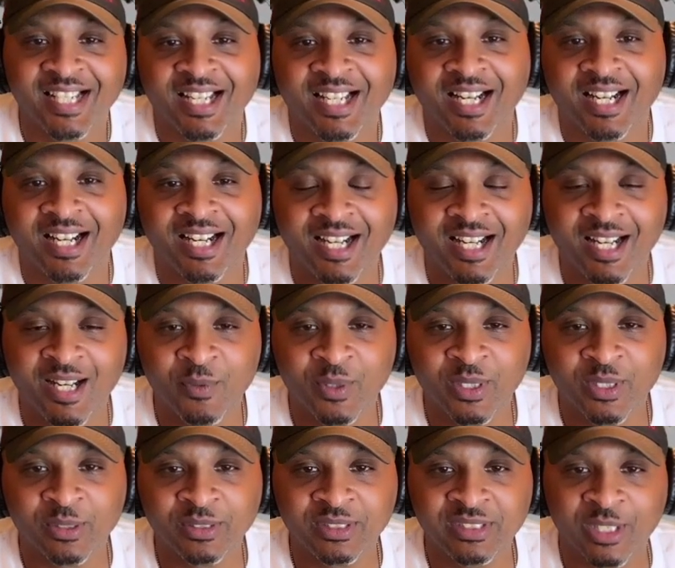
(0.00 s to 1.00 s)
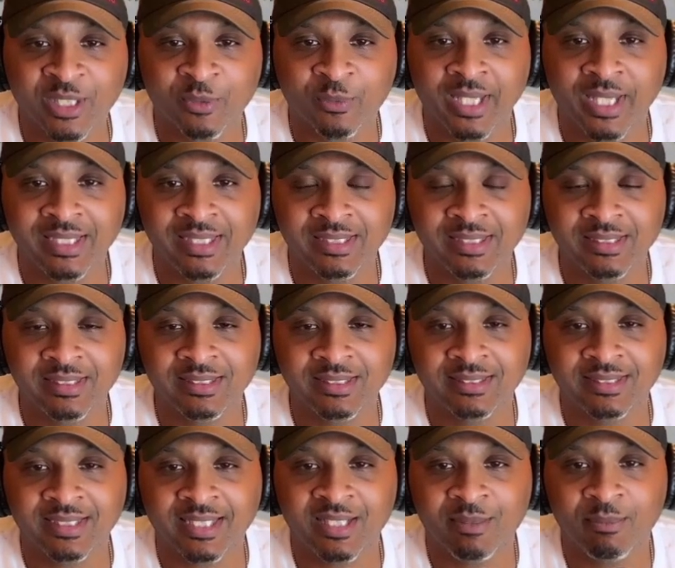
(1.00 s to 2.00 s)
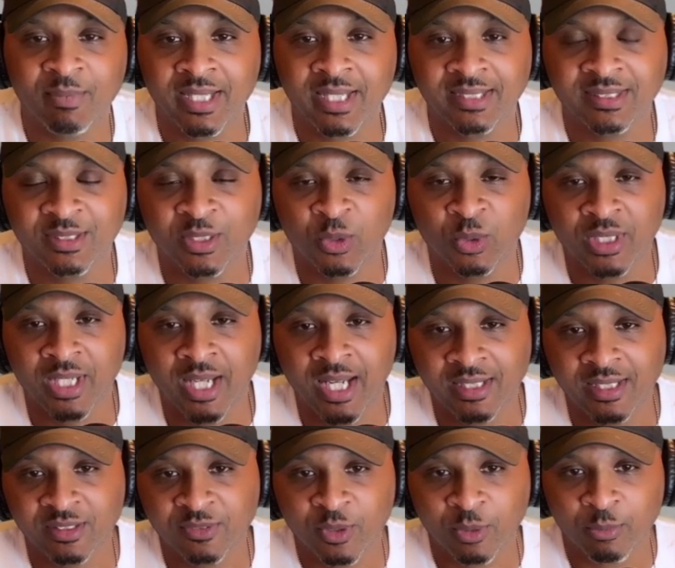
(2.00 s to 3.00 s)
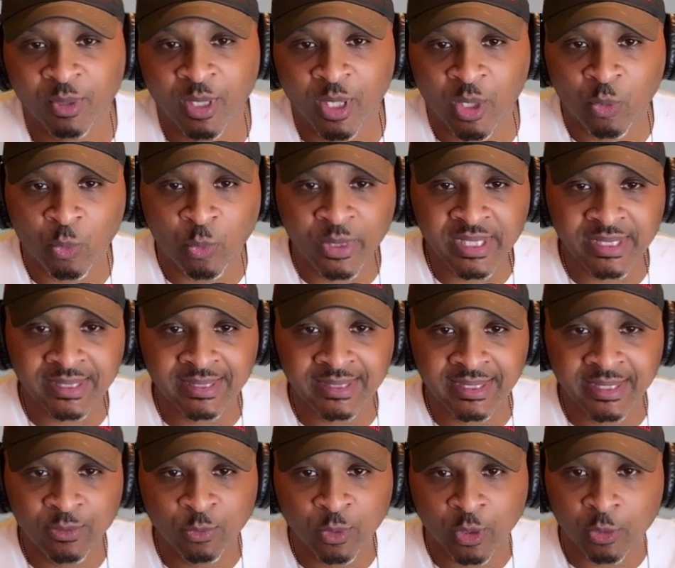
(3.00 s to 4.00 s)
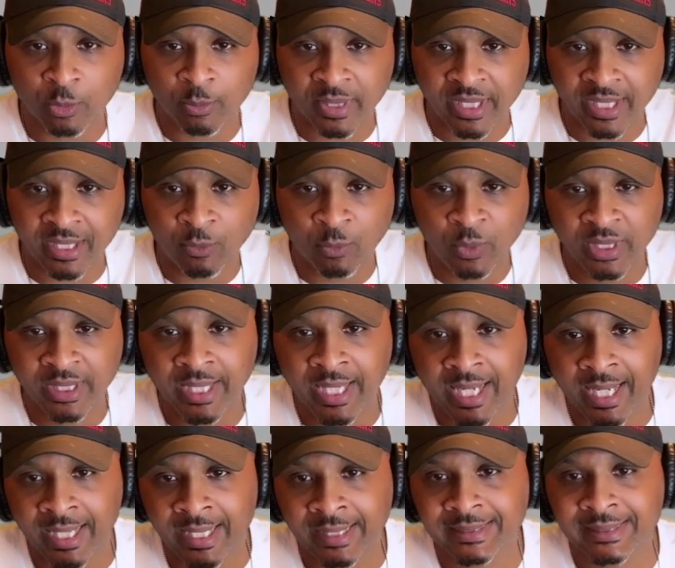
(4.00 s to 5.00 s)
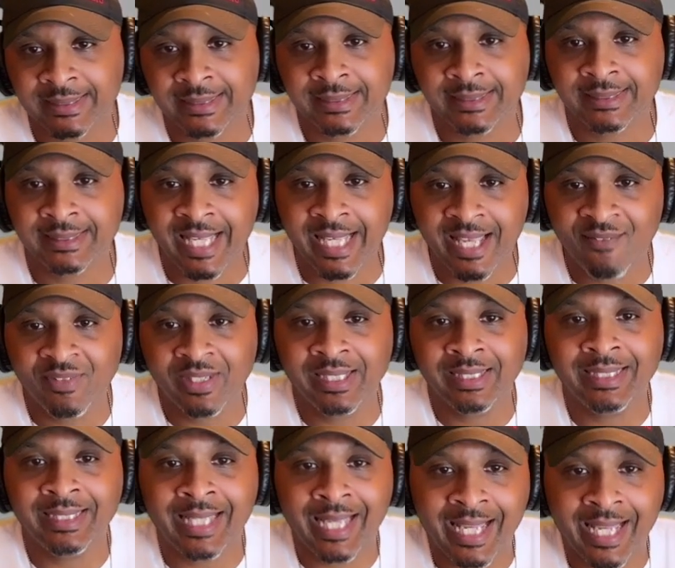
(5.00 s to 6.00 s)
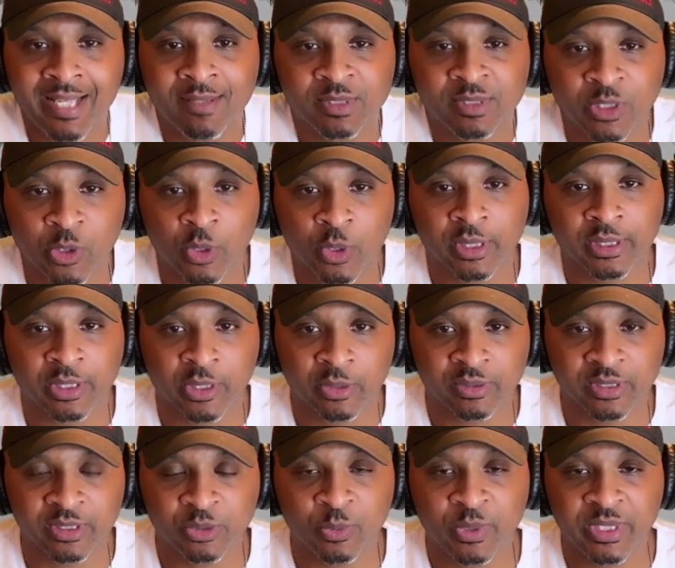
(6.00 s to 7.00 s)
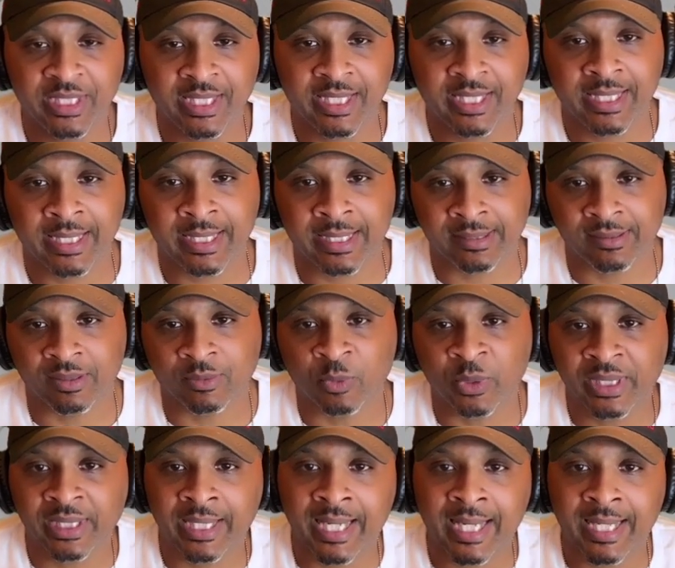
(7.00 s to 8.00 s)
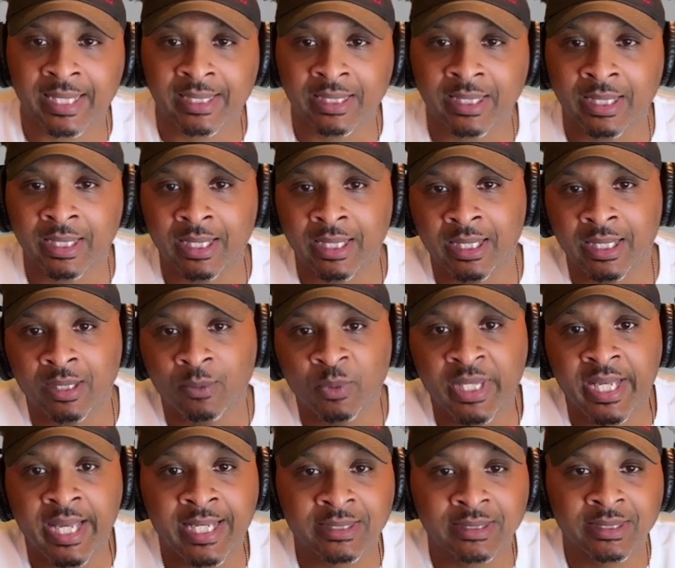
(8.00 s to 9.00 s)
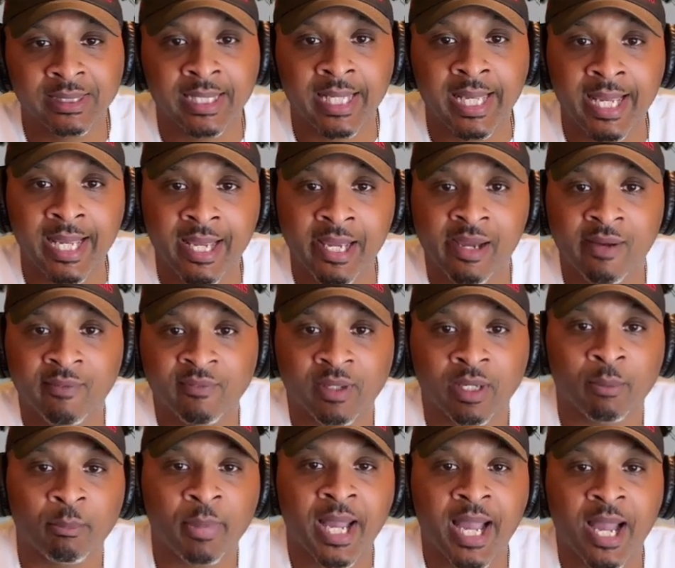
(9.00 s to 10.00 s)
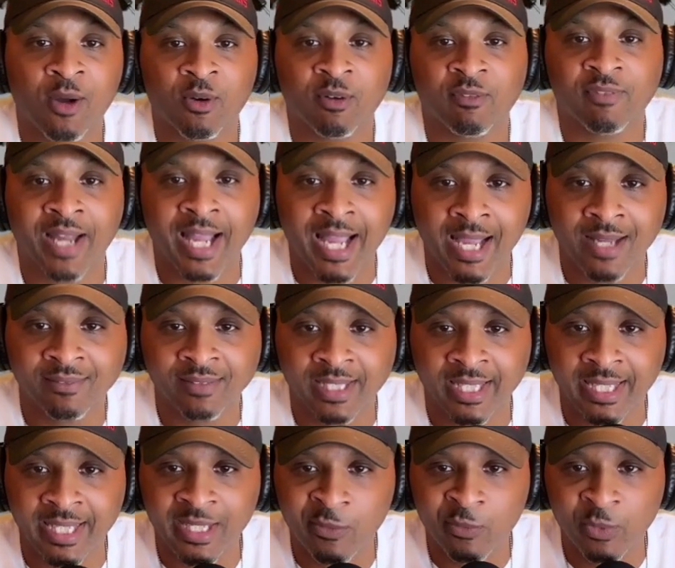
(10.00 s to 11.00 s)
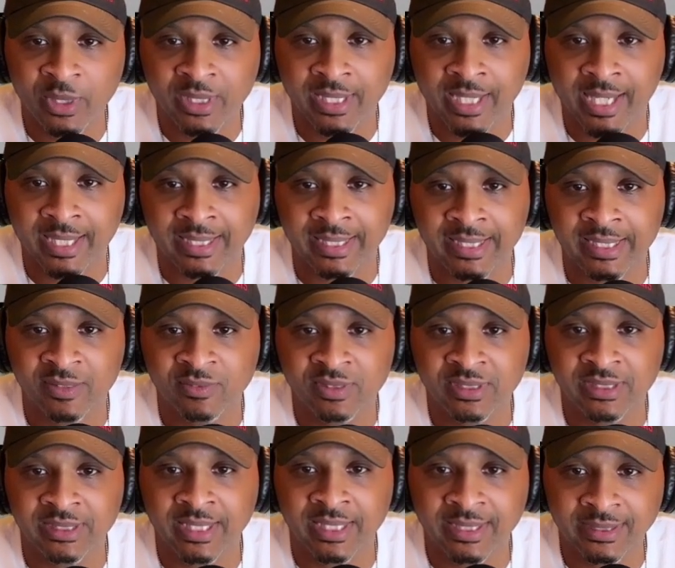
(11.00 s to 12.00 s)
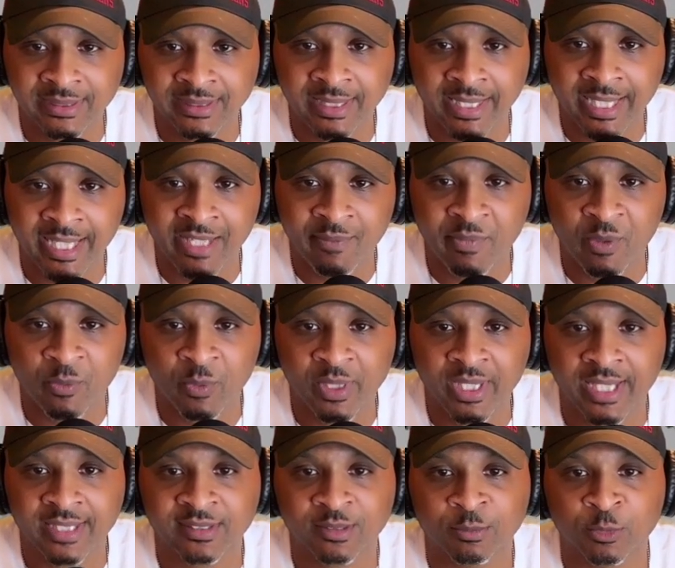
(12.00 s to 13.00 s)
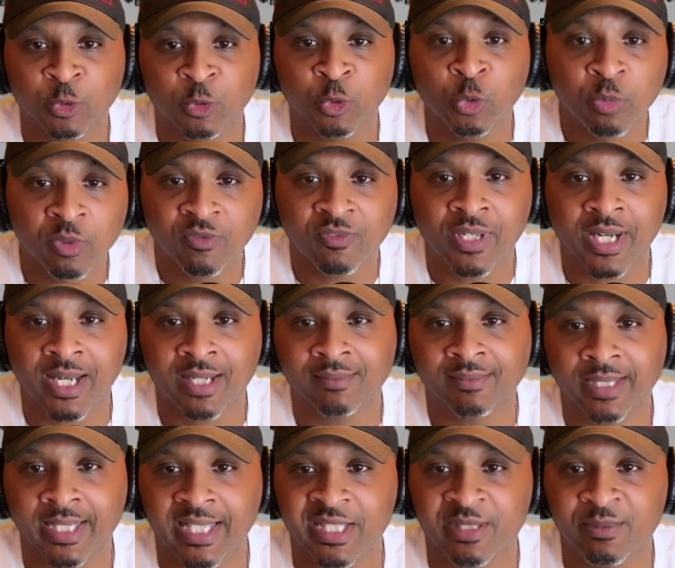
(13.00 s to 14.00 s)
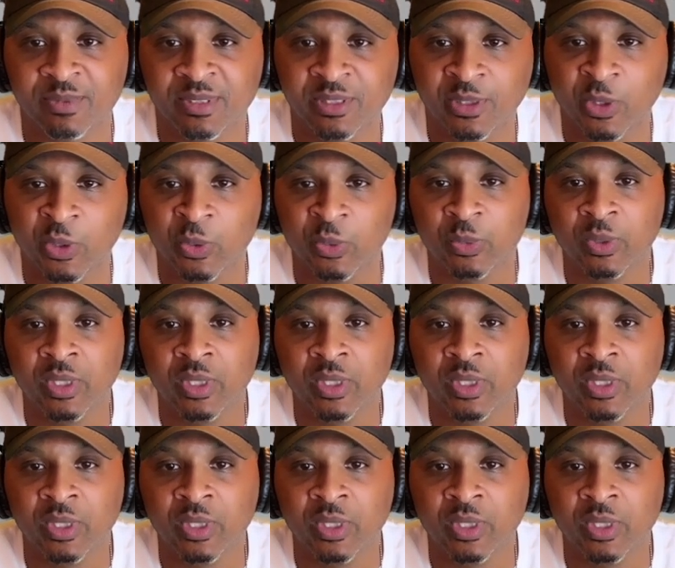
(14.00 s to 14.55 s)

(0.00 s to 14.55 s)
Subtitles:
All right, we're going to jump right into this thing, man. So college football week 0, man. We got 7 games going on this weekend. We actually have a Power 5 game. We got an FCS game, and we got some Group of 5 games. So